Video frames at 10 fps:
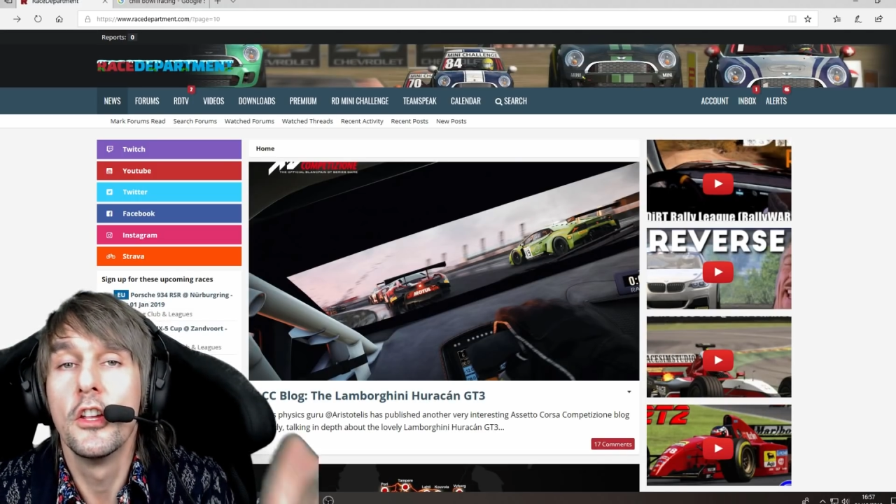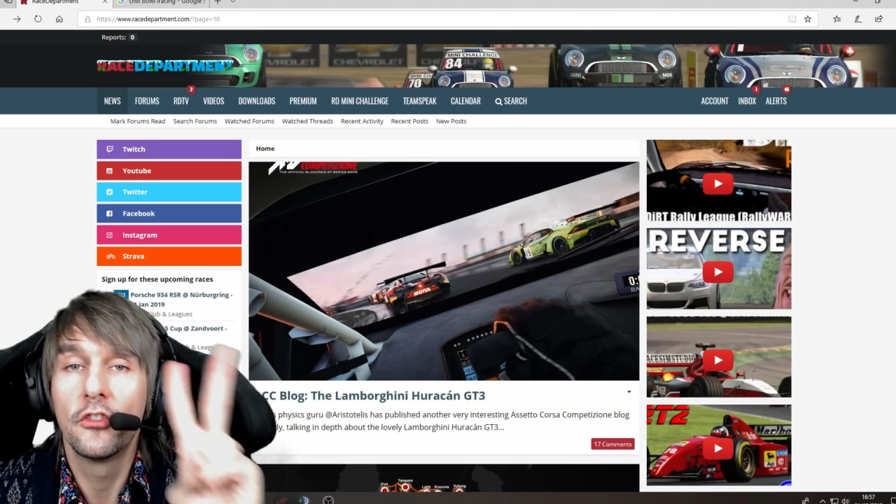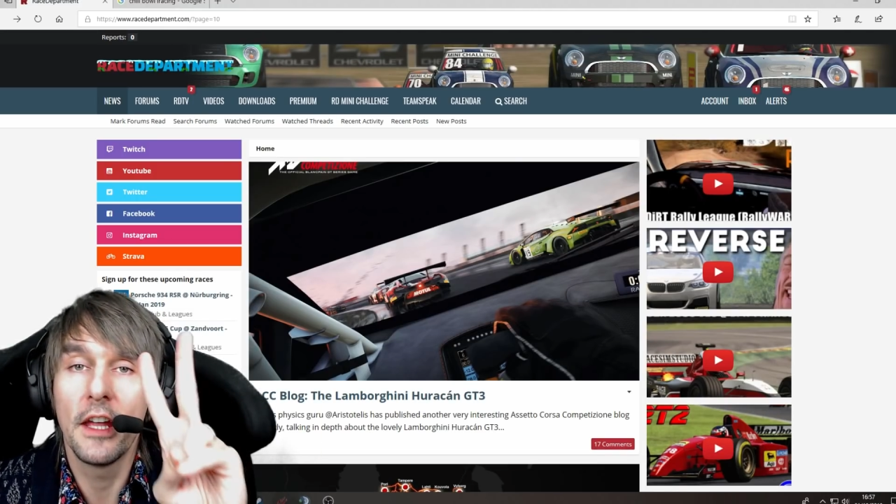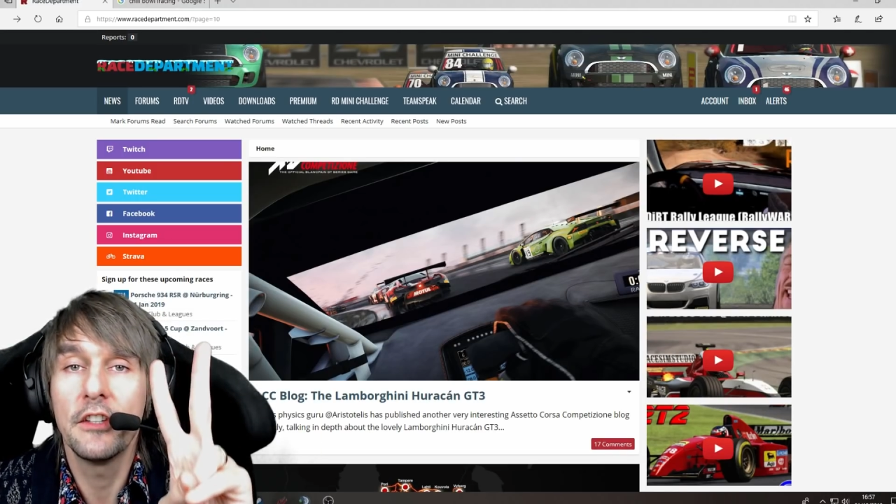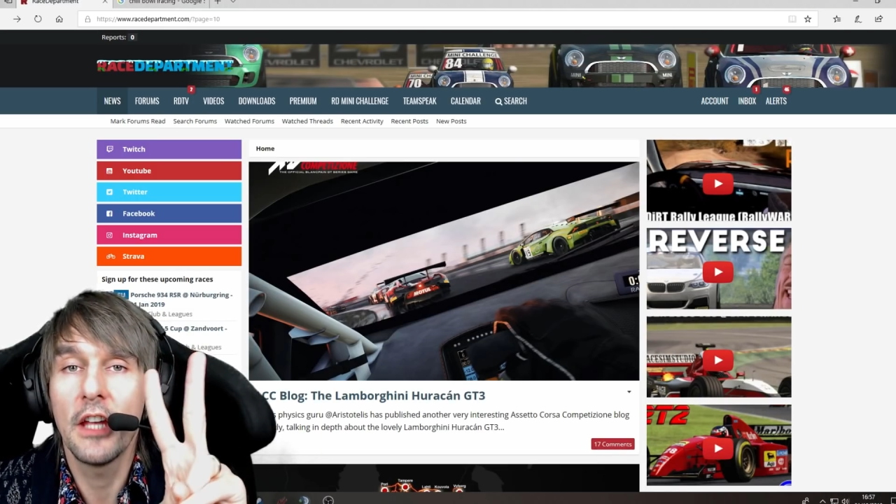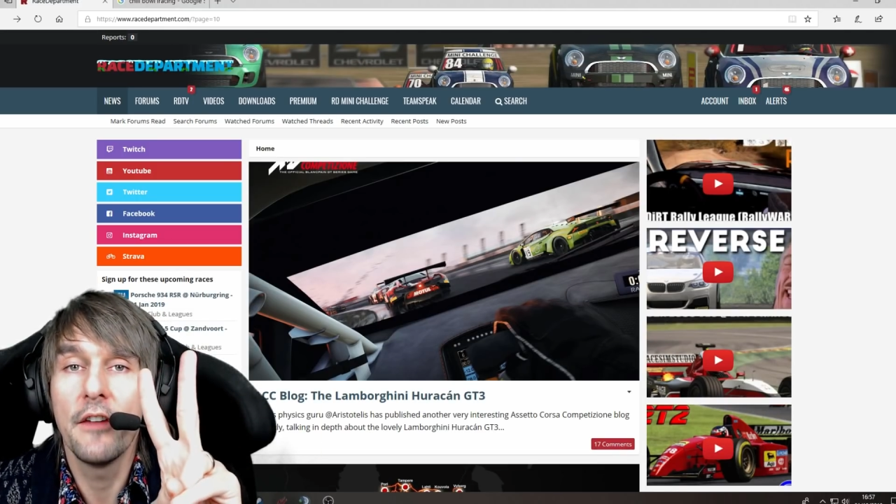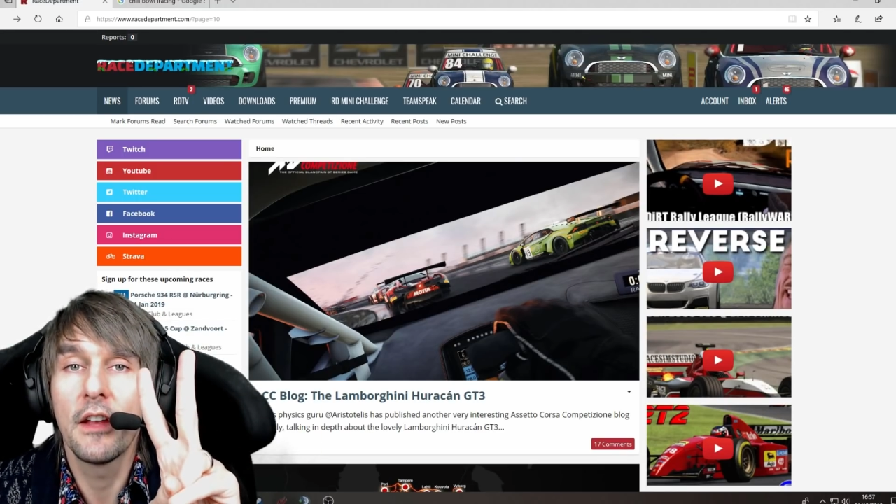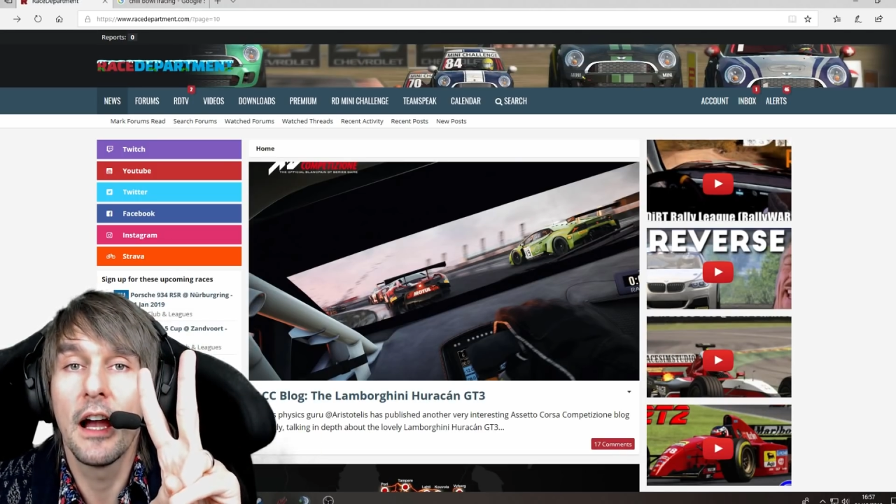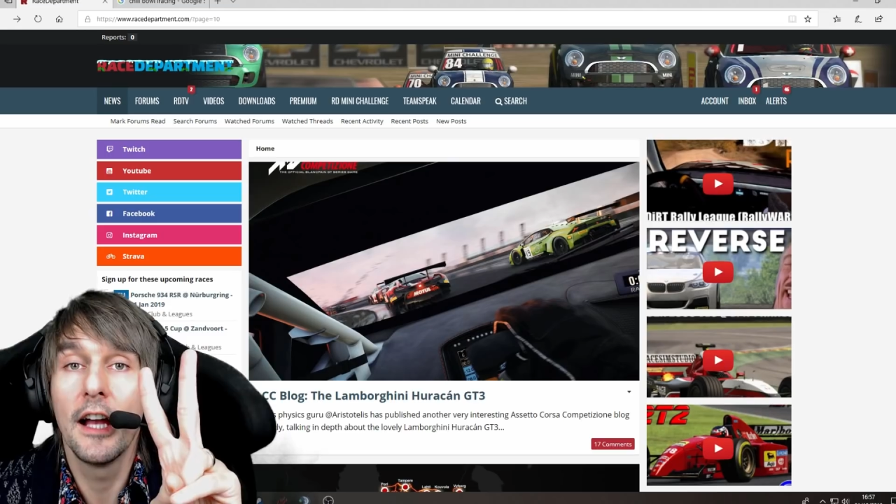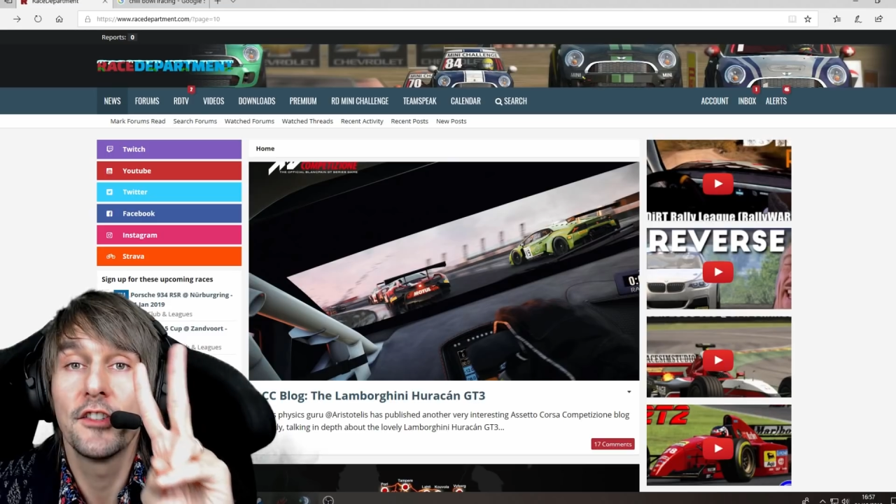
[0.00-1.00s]
Stay safe,
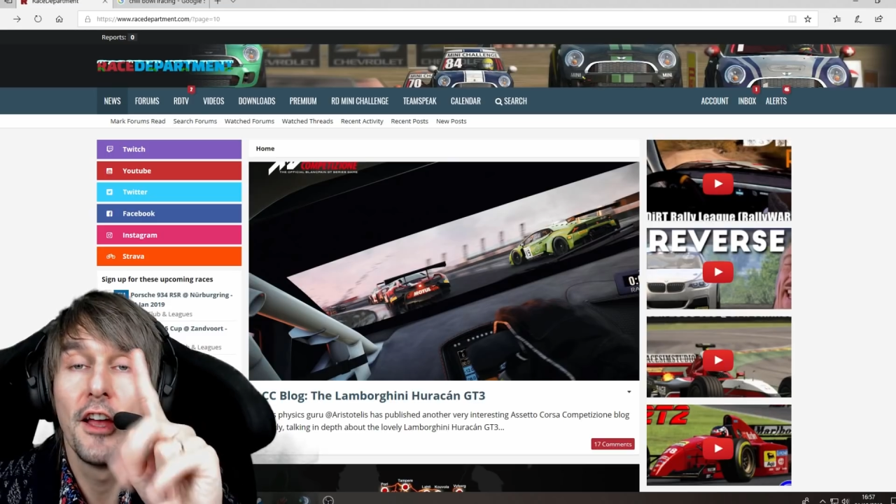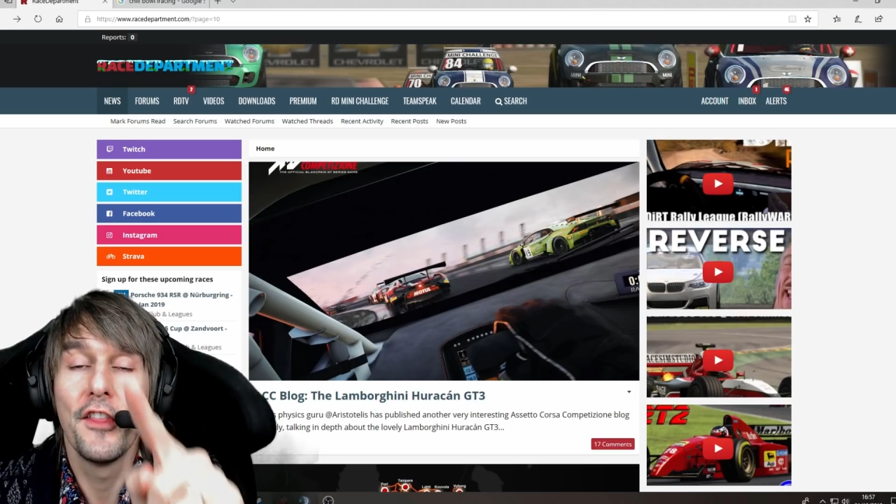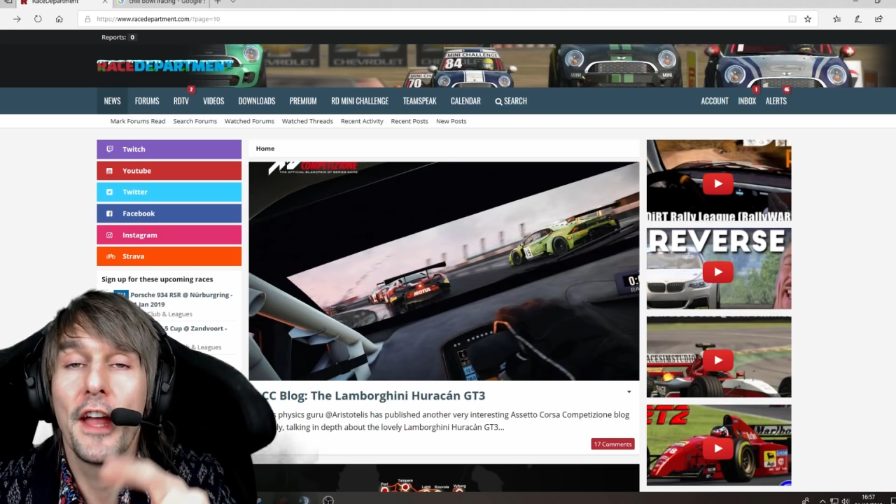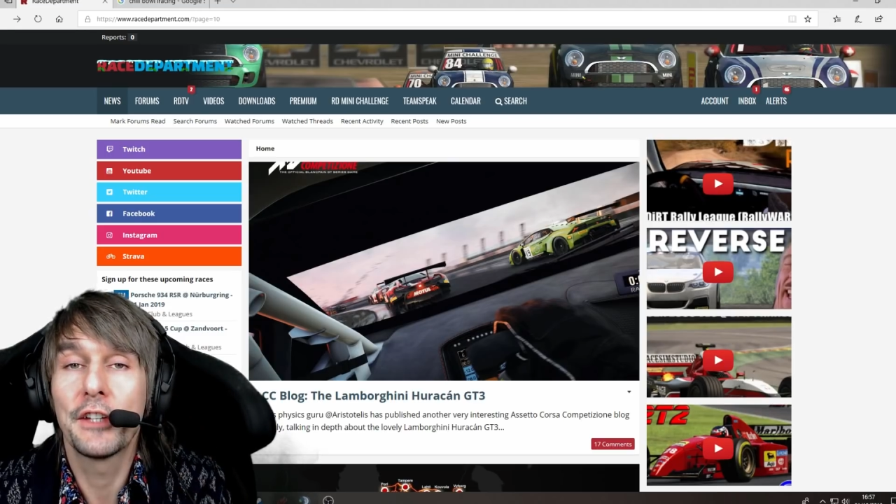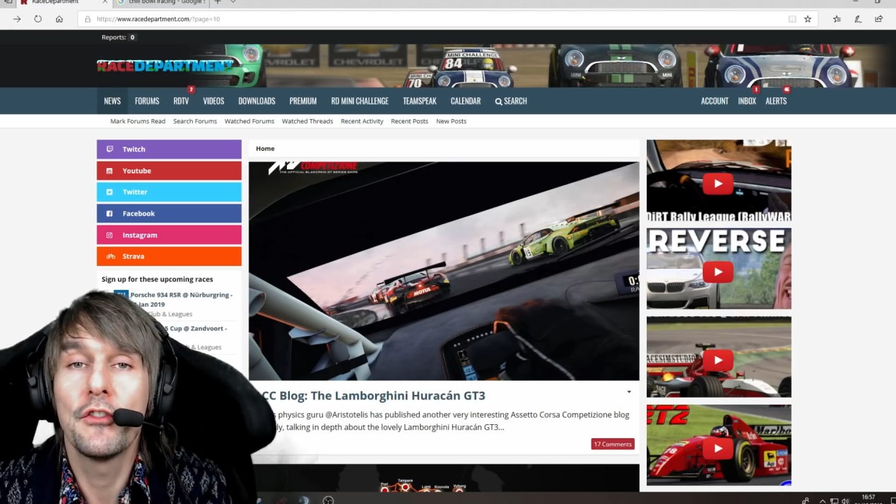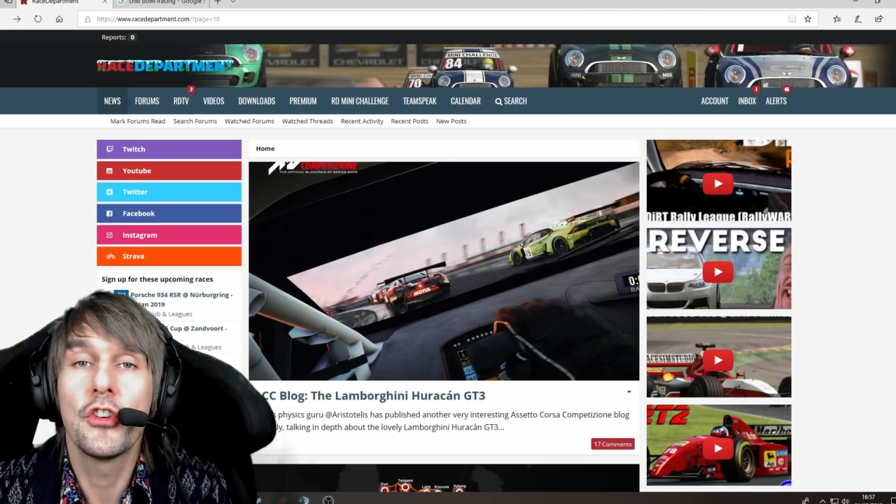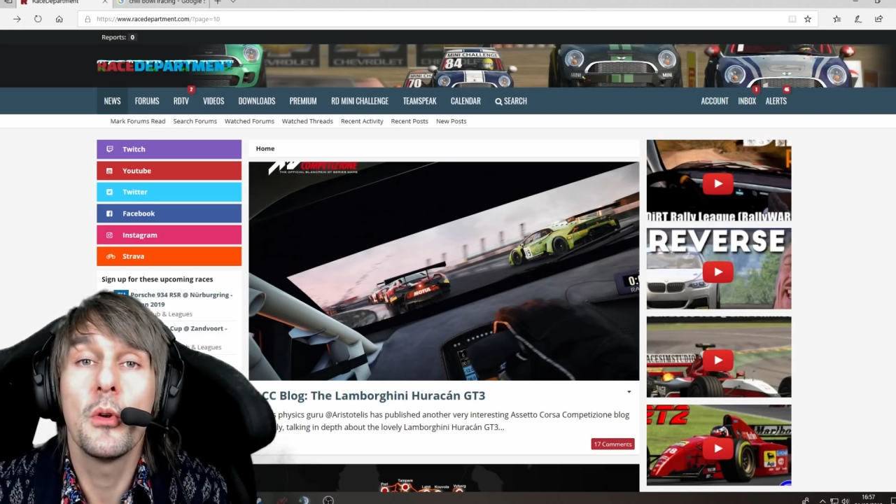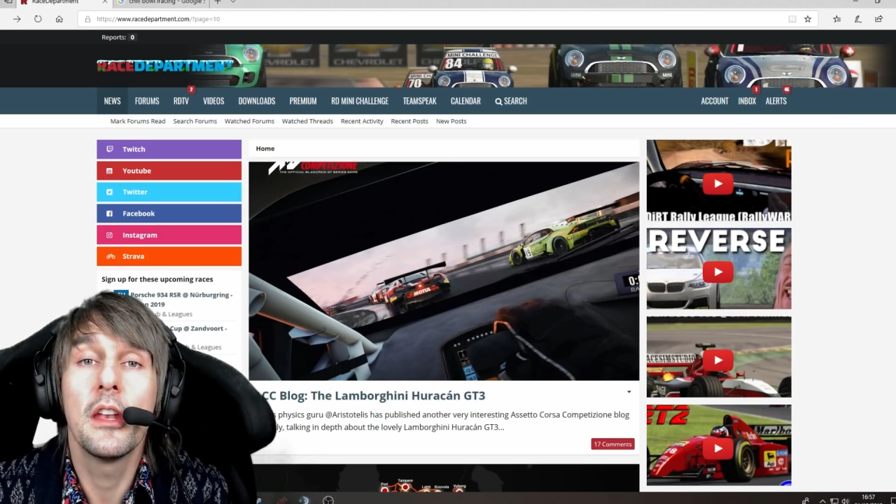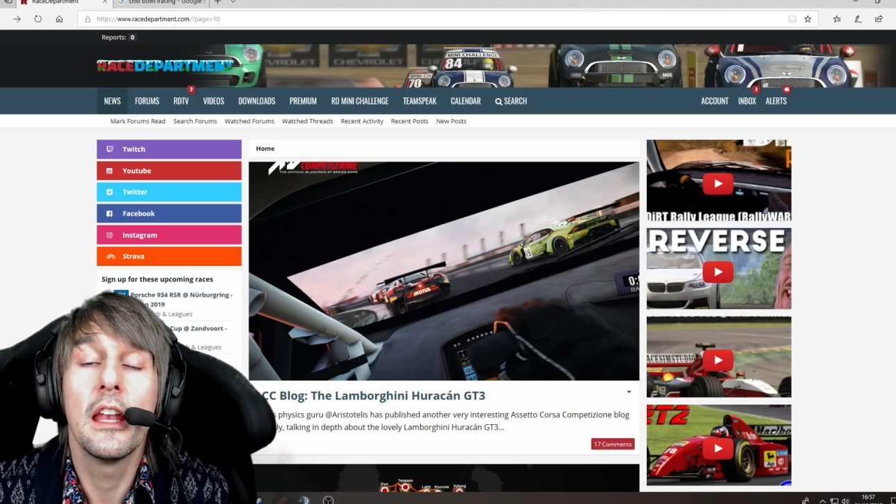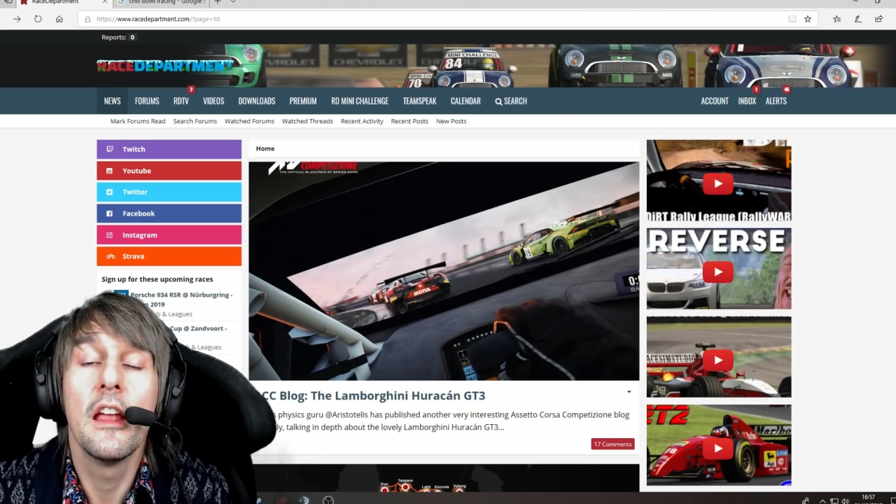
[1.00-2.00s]
guys. Thanks for
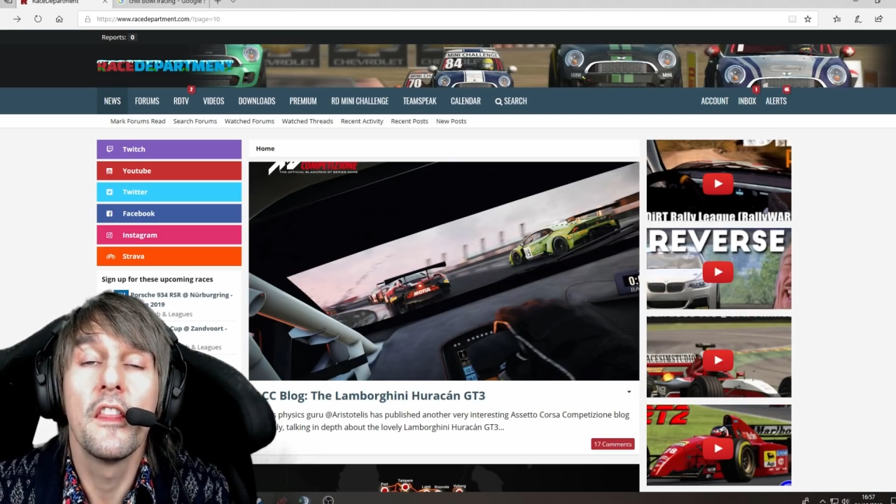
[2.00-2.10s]
tuning in.